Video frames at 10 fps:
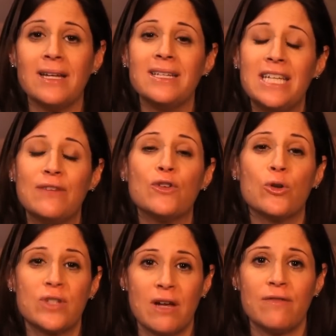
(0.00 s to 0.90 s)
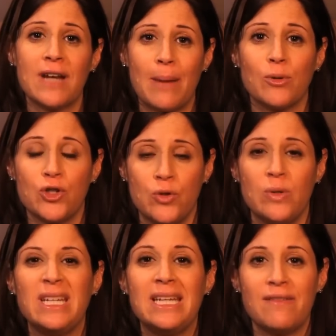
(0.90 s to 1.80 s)
and give yourself an
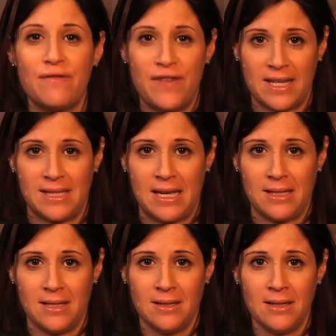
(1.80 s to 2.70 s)
opportunity to fix it.